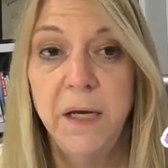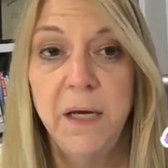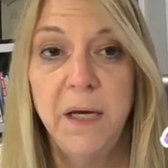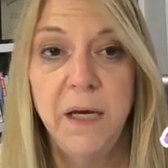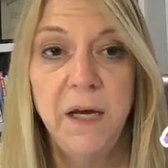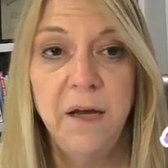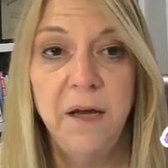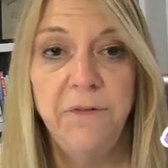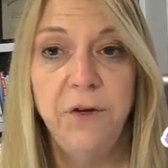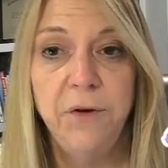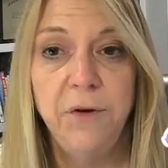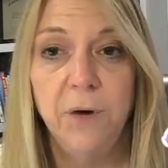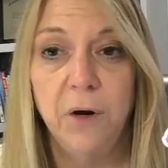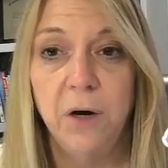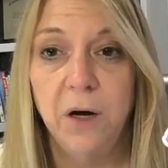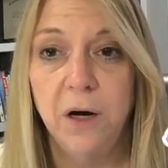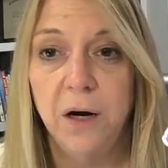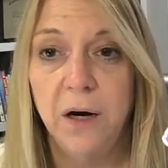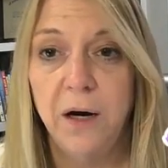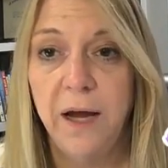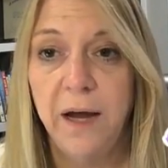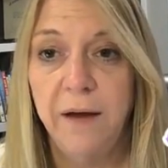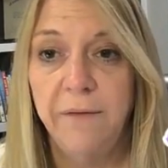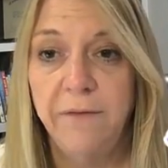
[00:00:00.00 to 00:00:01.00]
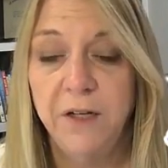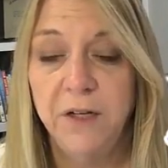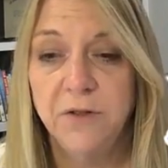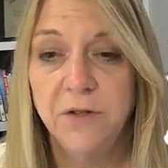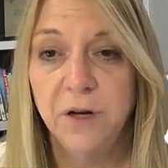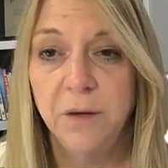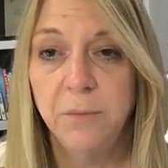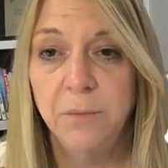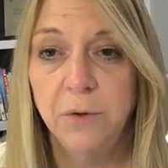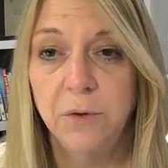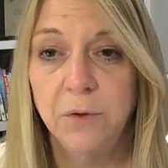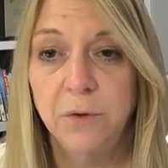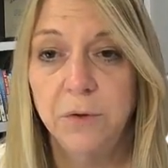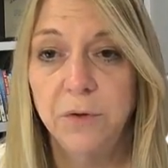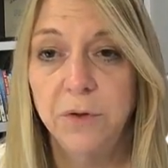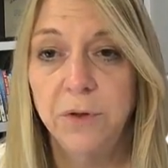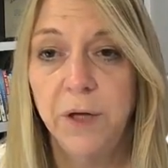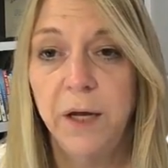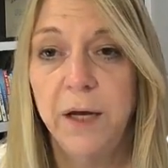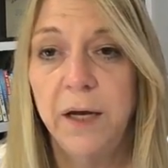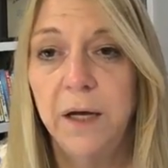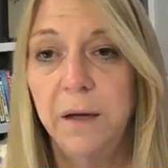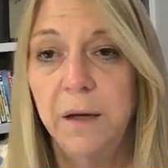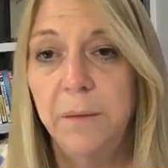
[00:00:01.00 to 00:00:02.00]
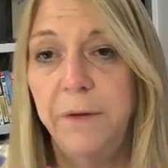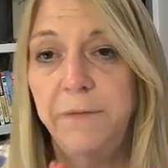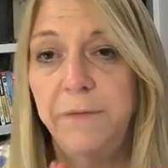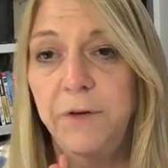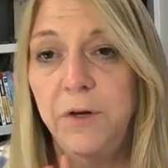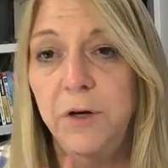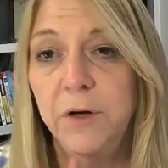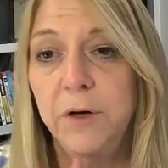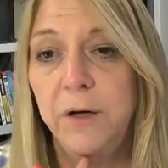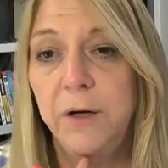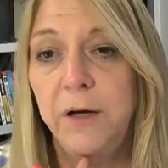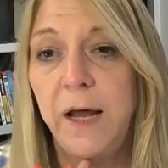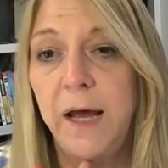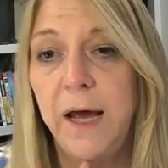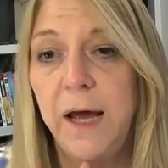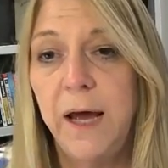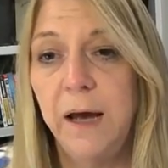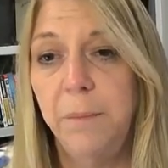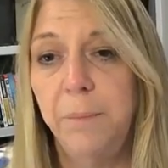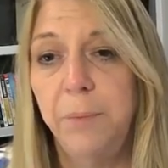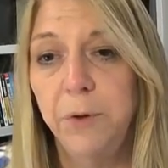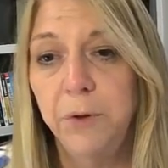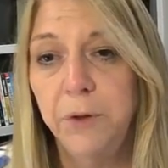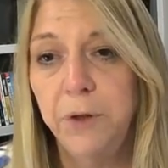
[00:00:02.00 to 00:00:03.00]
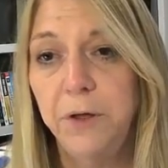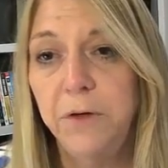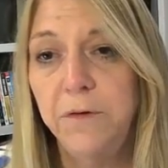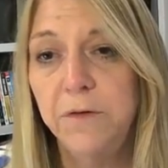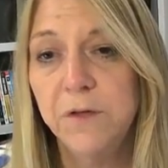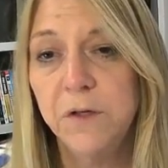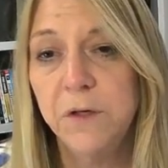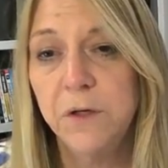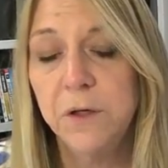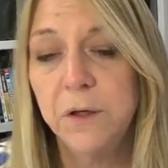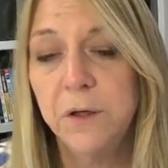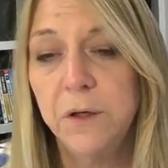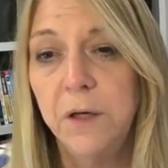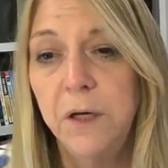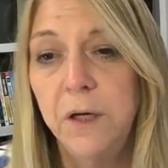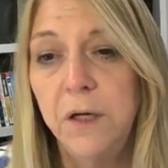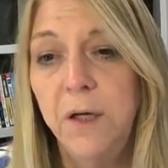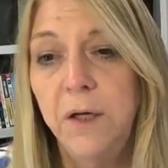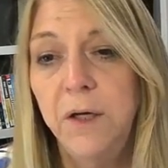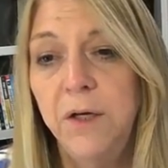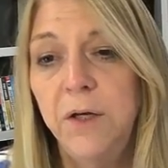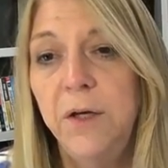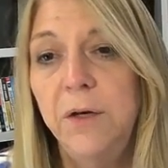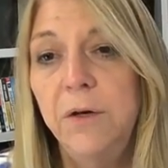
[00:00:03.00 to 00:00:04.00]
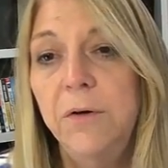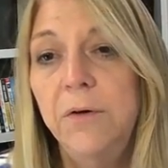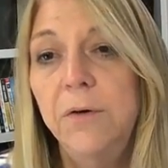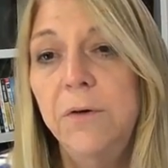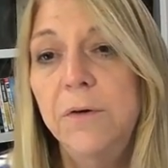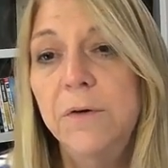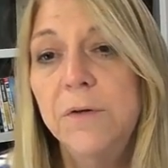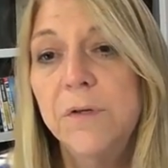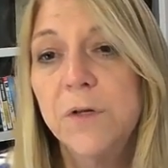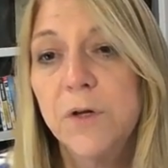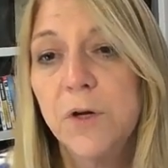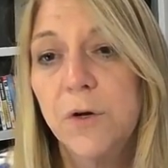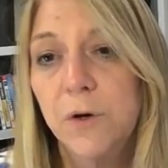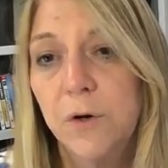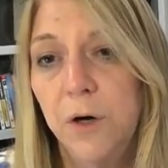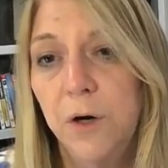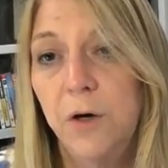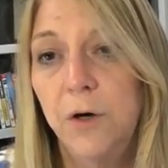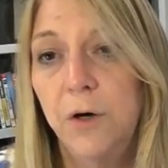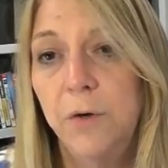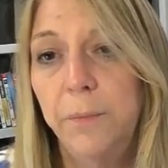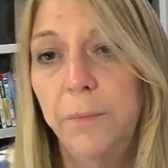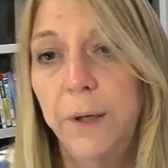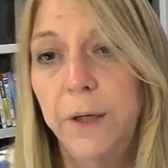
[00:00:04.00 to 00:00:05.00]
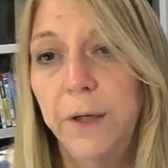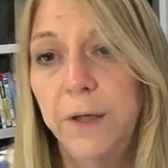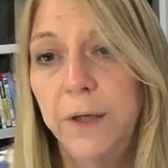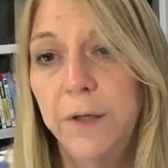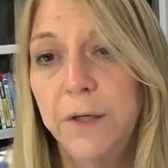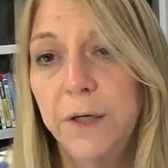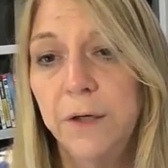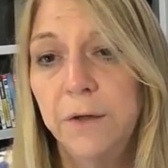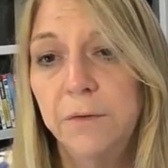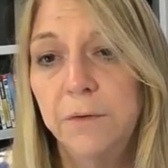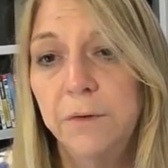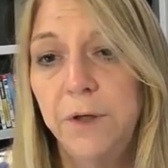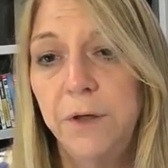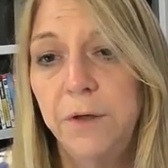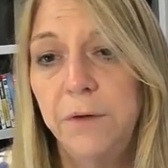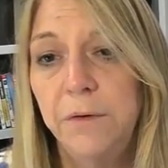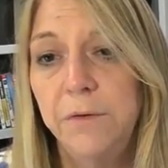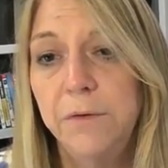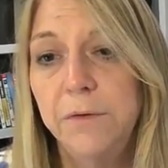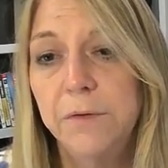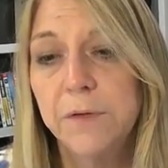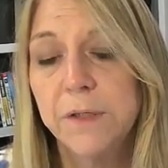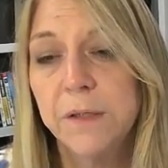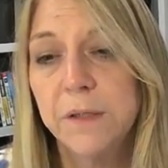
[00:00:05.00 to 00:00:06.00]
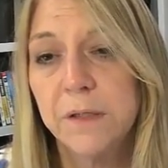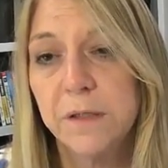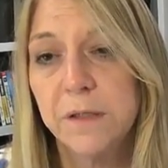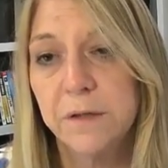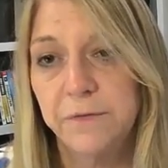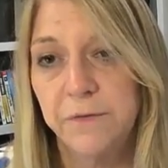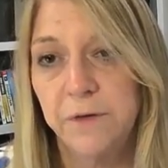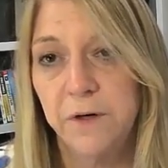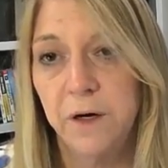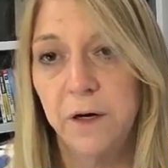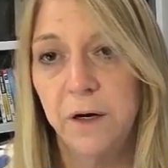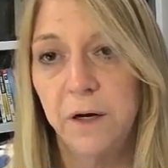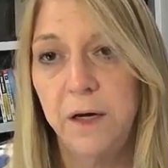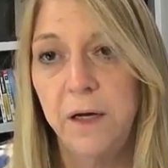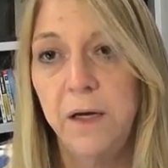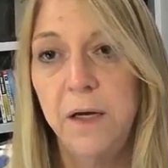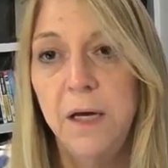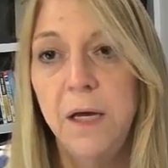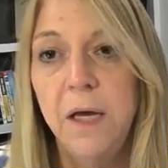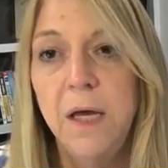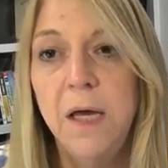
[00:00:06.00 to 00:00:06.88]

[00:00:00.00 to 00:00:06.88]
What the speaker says: If you are having trouble, if you're an Apple user, use Chrome, don't use Safari.